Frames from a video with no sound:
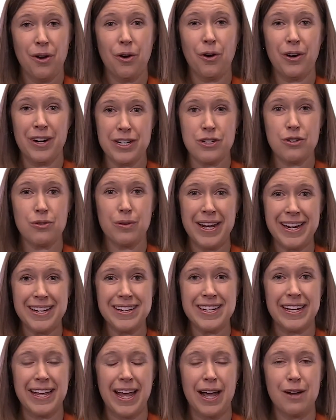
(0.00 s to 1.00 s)
or a
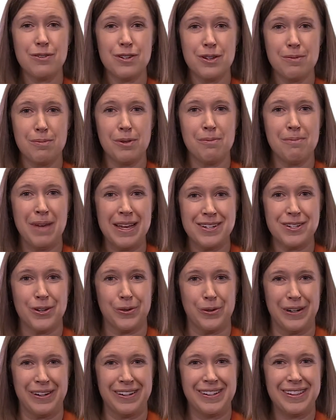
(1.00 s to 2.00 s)
trained accountable
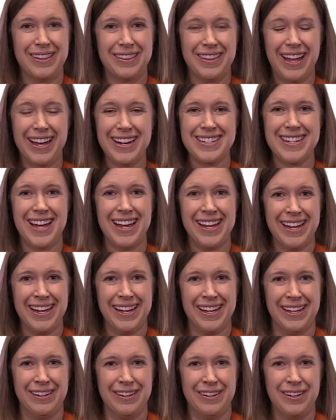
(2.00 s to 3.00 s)
mentor like
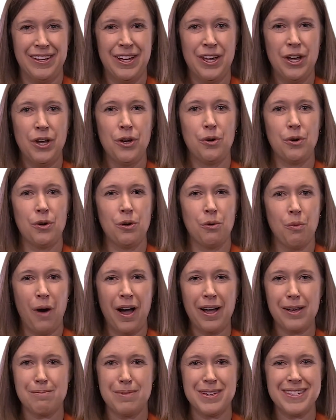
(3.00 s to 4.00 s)
Diane who will
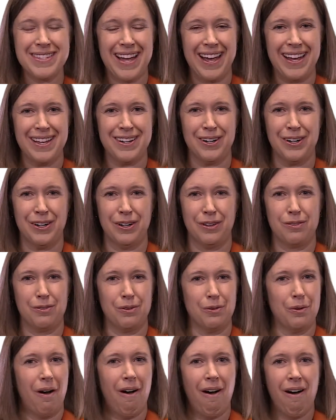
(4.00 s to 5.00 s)
walk beside her
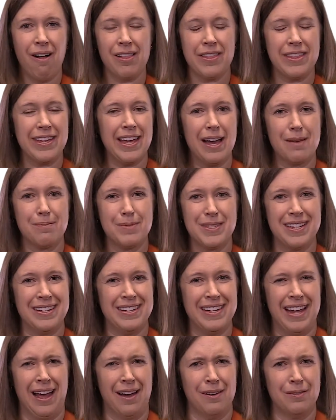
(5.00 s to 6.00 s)
through all the ups
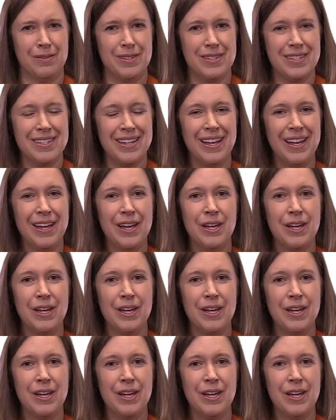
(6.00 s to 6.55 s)
and downs,